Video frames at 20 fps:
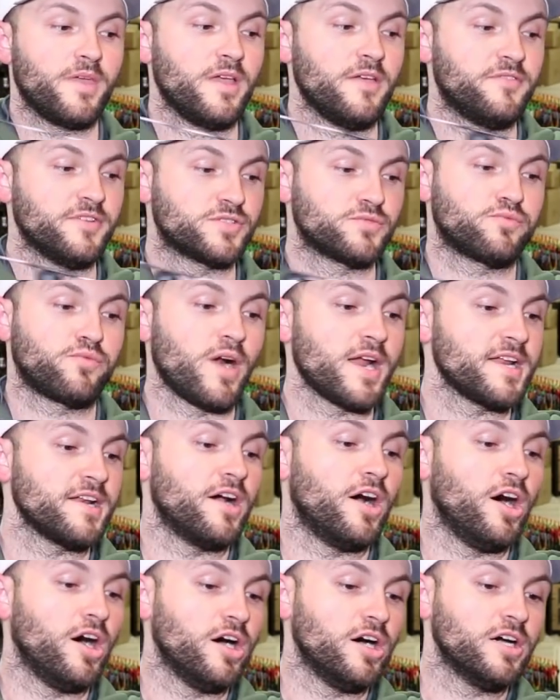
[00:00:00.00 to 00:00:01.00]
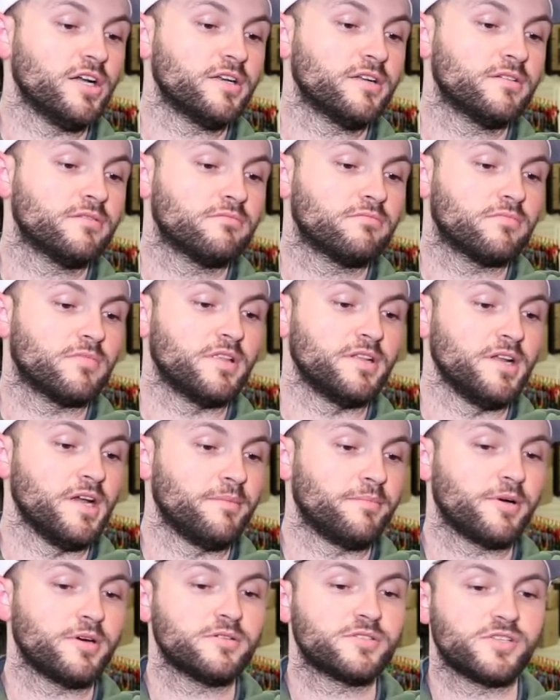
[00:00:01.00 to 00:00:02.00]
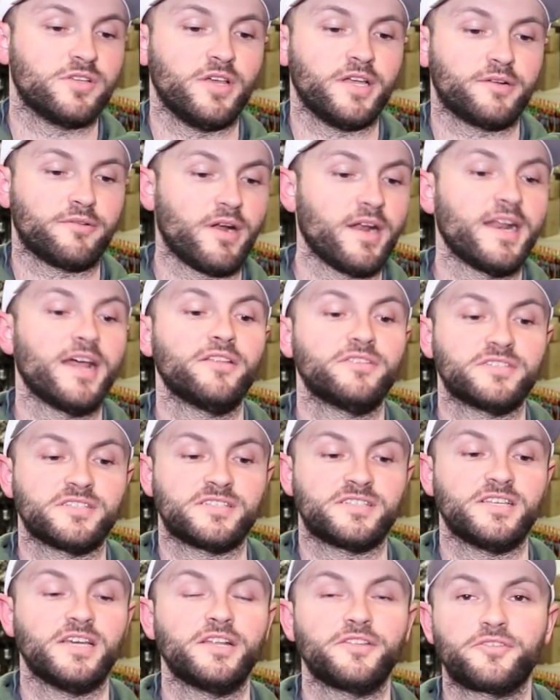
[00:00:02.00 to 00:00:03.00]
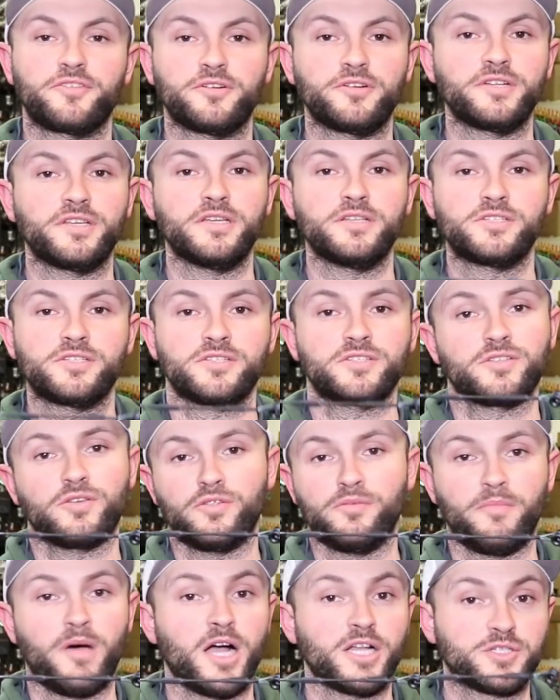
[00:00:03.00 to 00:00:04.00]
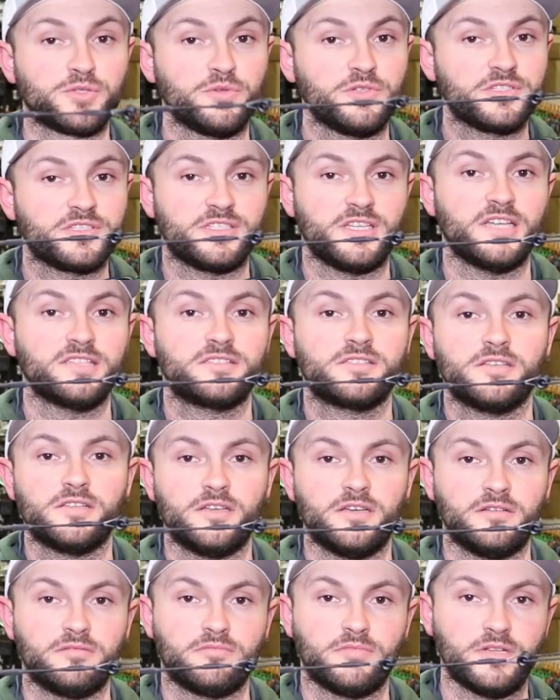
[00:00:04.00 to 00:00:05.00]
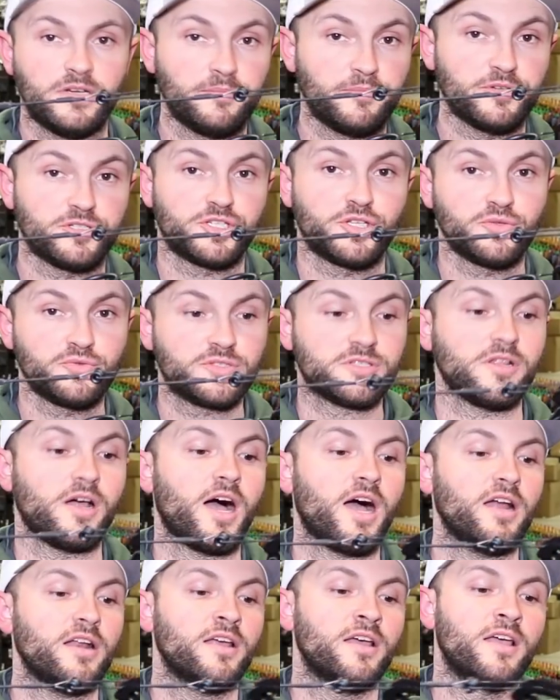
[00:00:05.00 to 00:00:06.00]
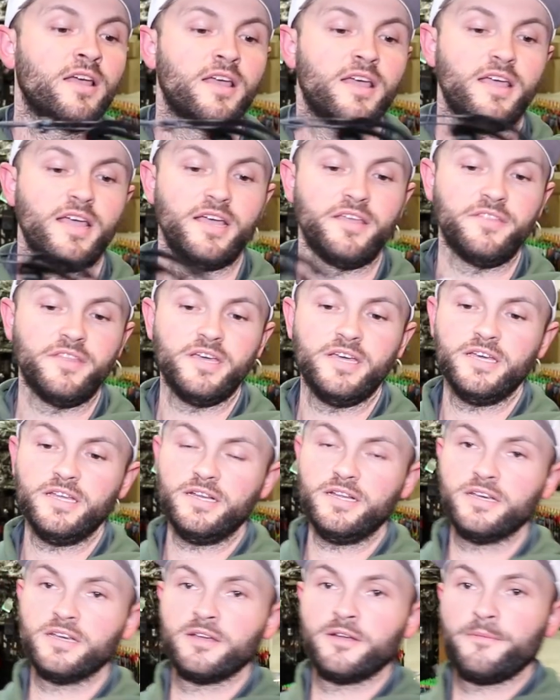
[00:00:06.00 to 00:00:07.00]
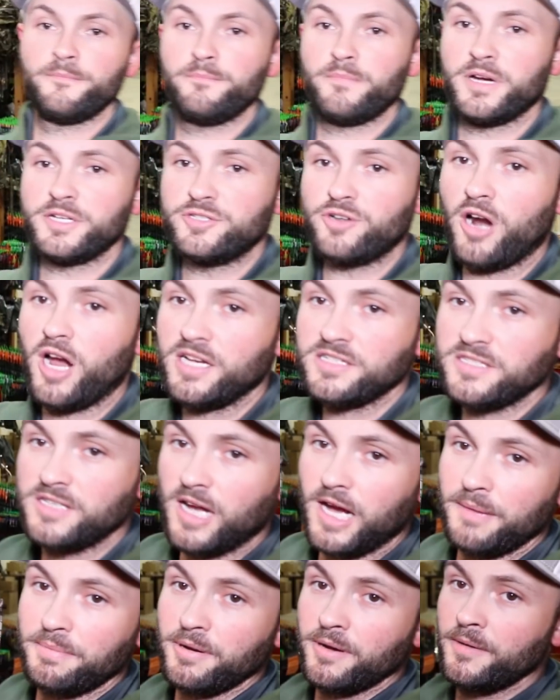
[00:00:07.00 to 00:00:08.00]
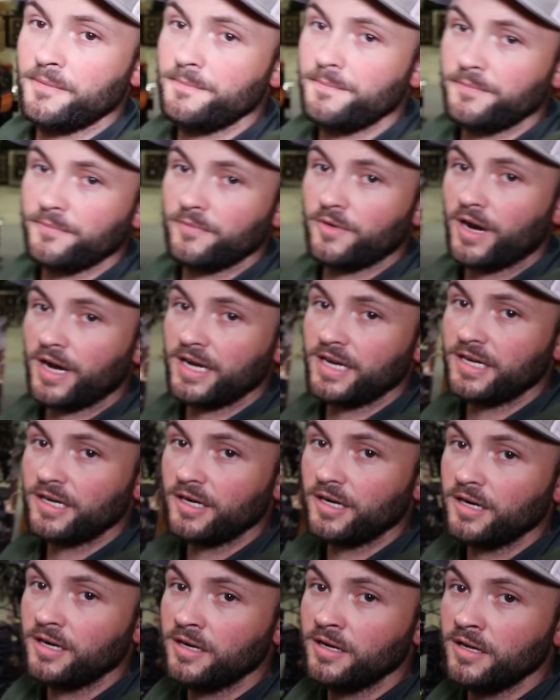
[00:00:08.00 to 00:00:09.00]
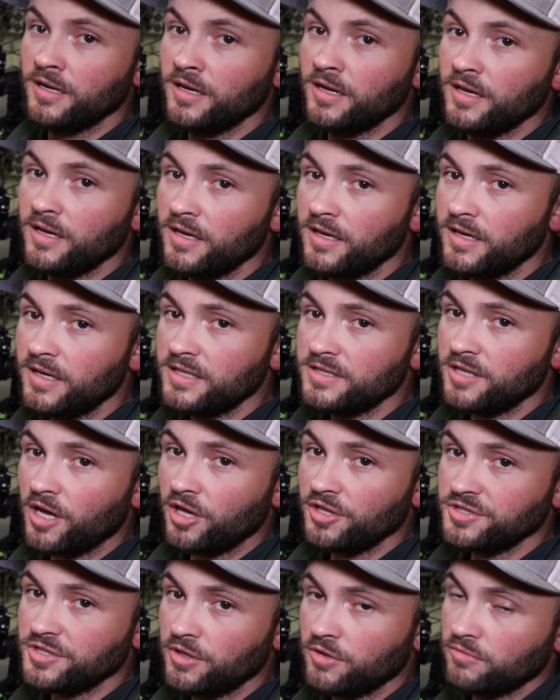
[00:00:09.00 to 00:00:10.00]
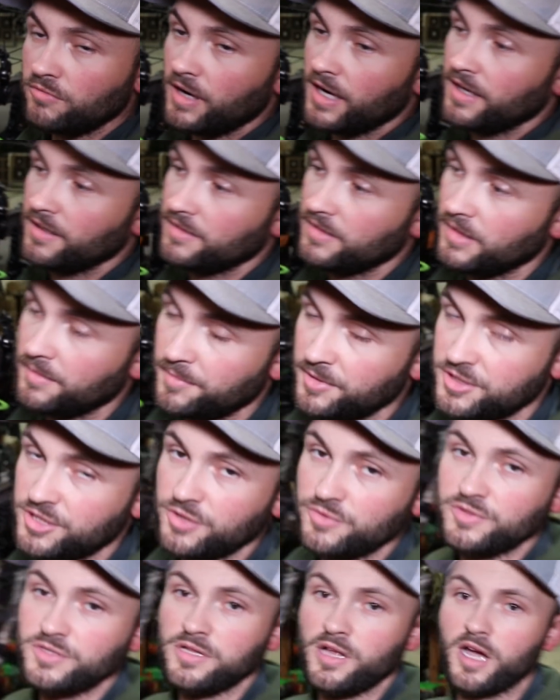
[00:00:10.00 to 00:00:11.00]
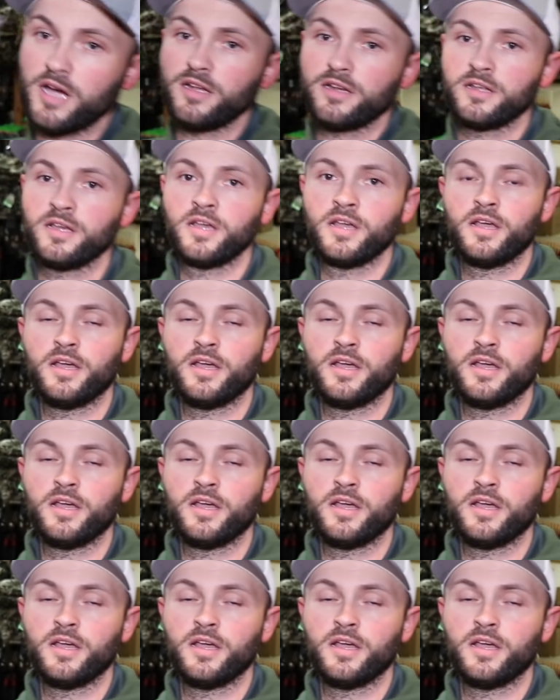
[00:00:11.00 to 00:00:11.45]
If it's right on the number, so like right now this is set at 30 inches, so the module is set to the number two slot, and then my draw stop right here is also right on the number two slot.